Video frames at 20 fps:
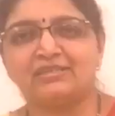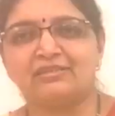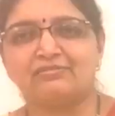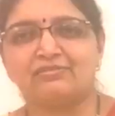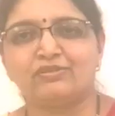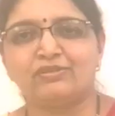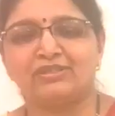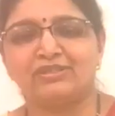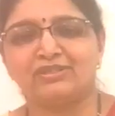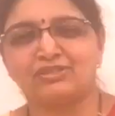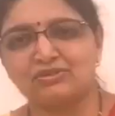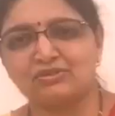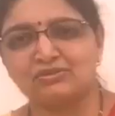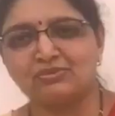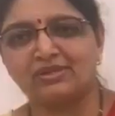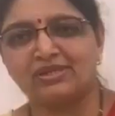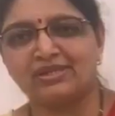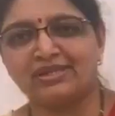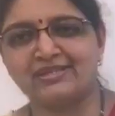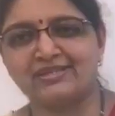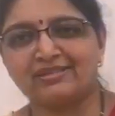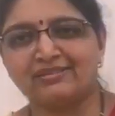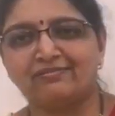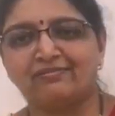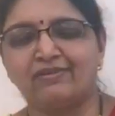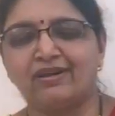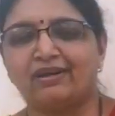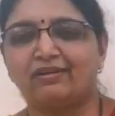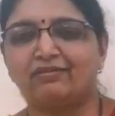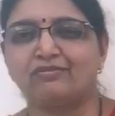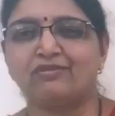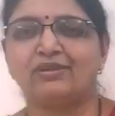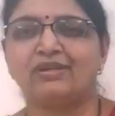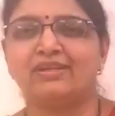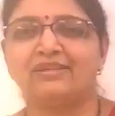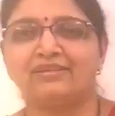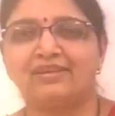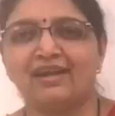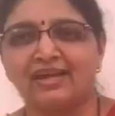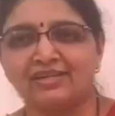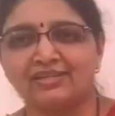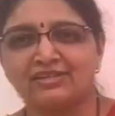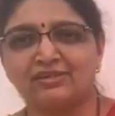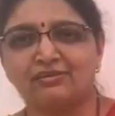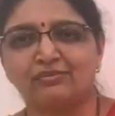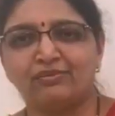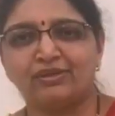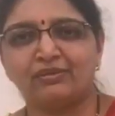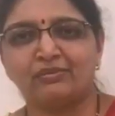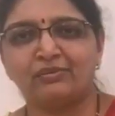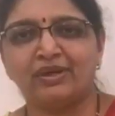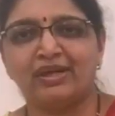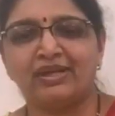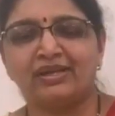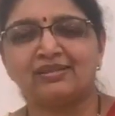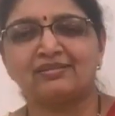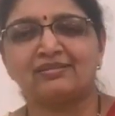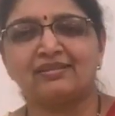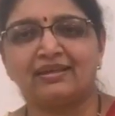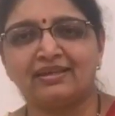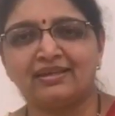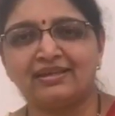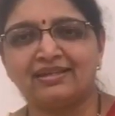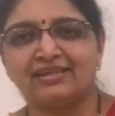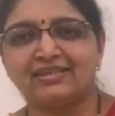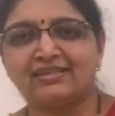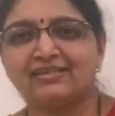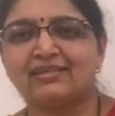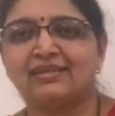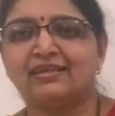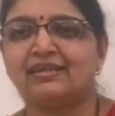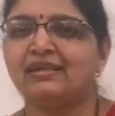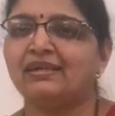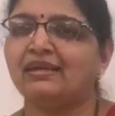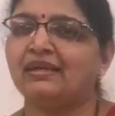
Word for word: here for these two days, wonderful interaction with various delegates